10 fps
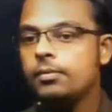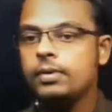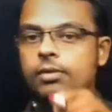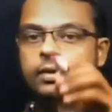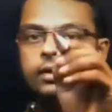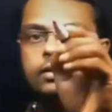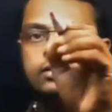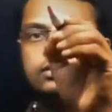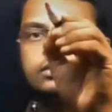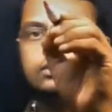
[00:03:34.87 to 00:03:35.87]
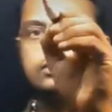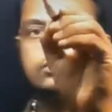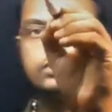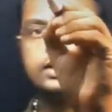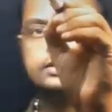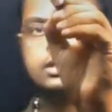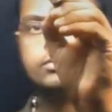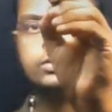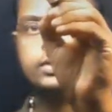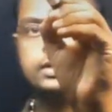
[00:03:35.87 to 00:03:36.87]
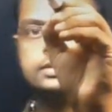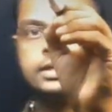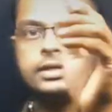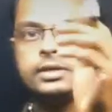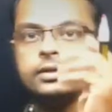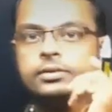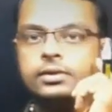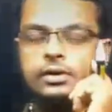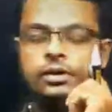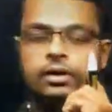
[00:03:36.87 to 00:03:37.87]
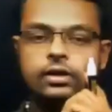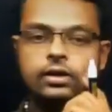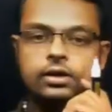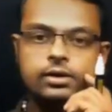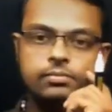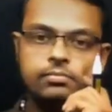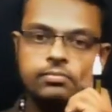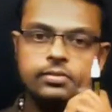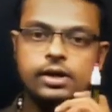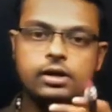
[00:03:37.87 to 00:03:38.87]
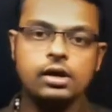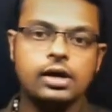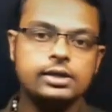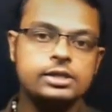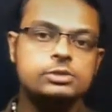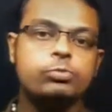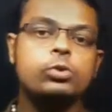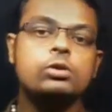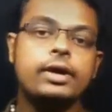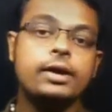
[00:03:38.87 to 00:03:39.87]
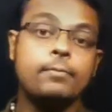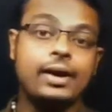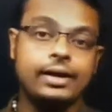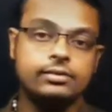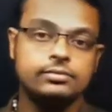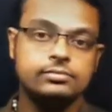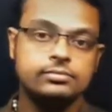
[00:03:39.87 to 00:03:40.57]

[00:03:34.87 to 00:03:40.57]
Maybe one example you can say here, a cart is pulled by a man.